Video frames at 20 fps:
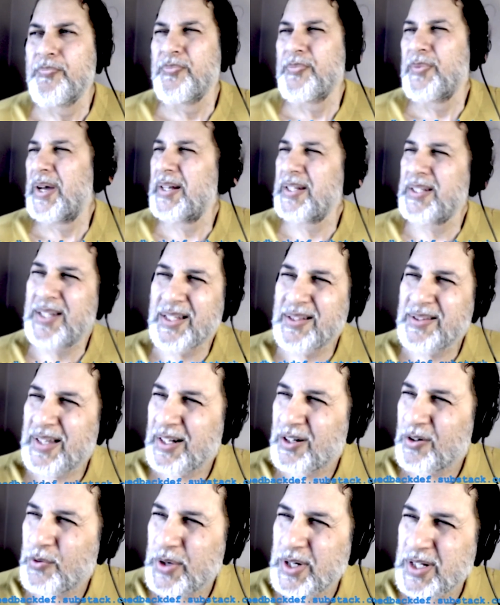And again,
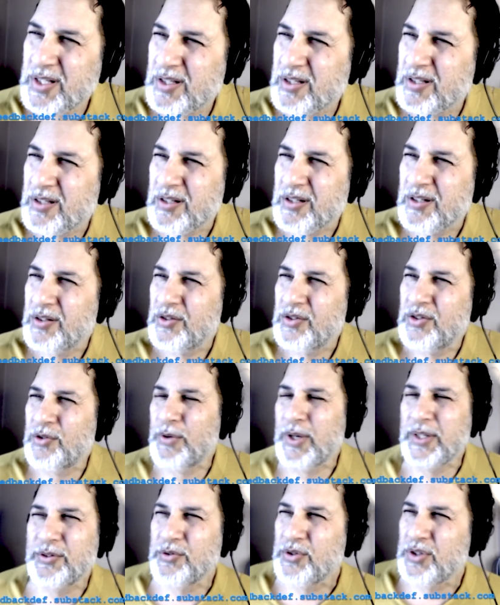
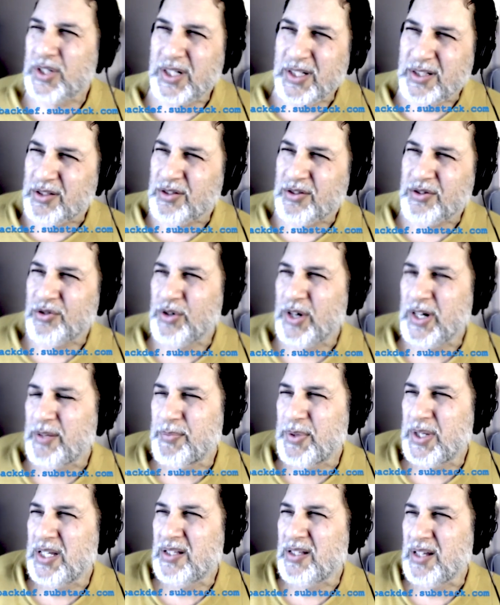director's cuts strike
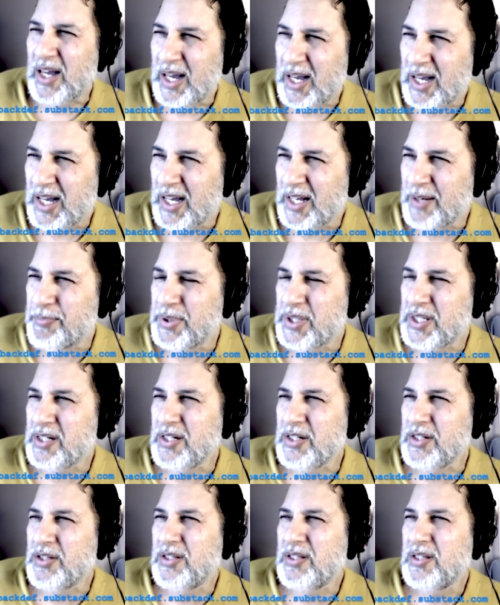me as odd
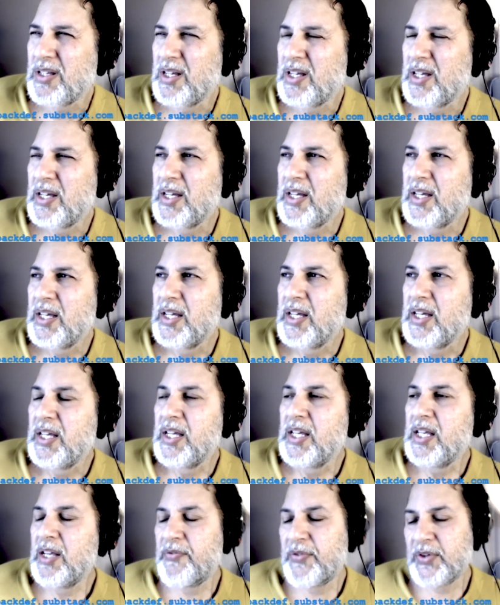because
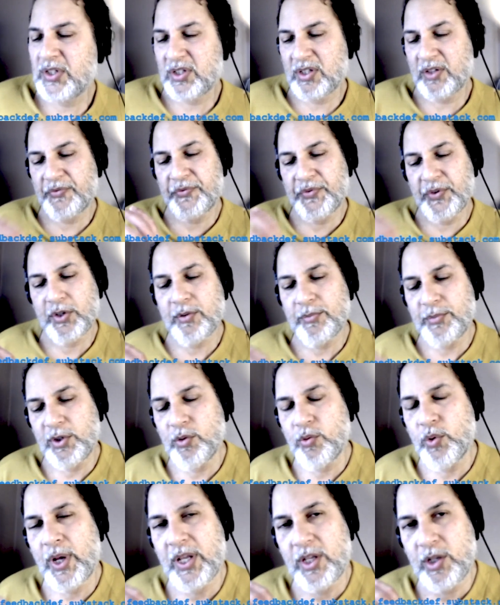if it's the film
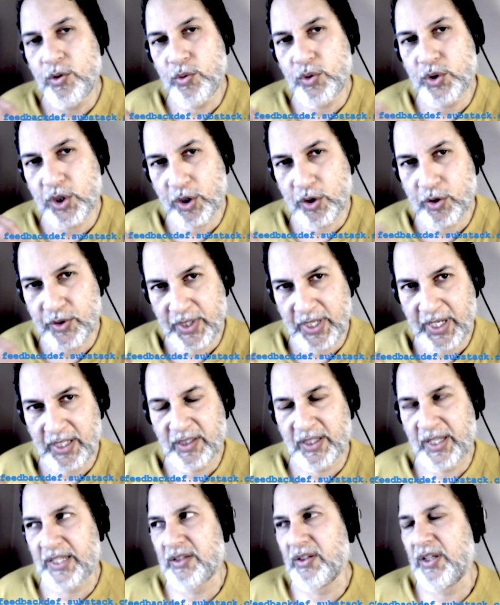you turned in,
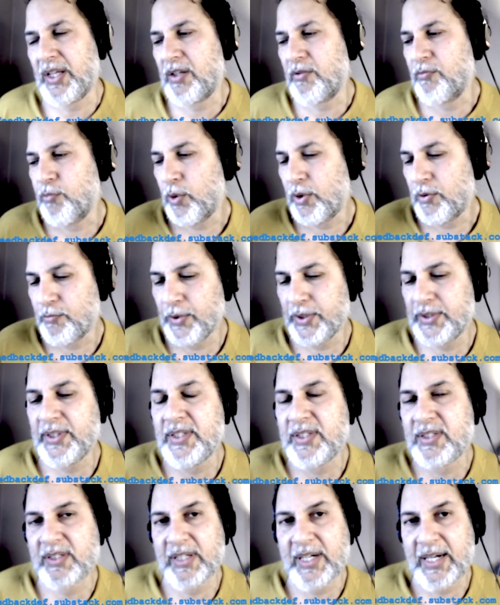like when Ridley
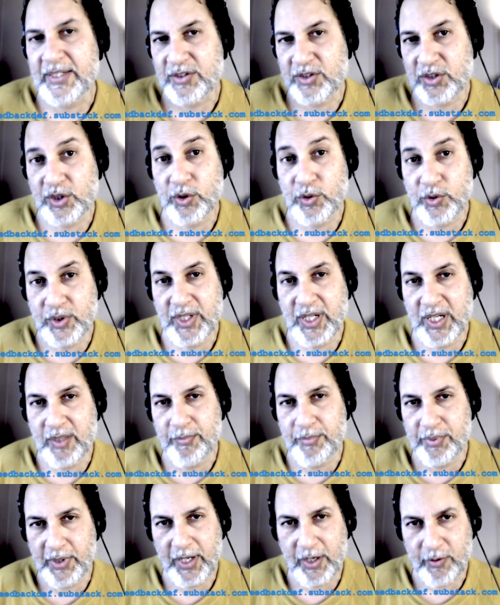Scott turned in
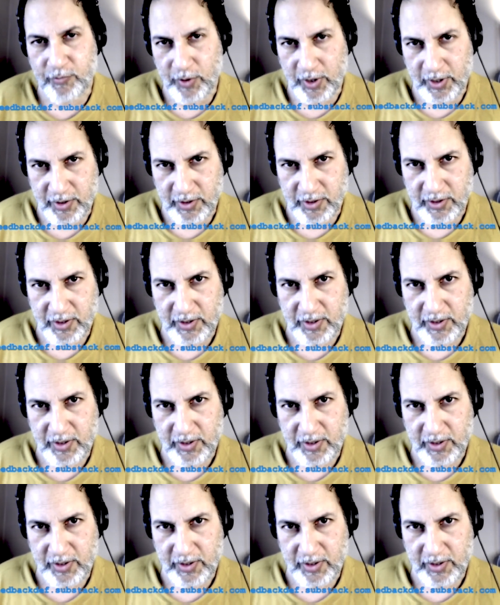Blade Runner,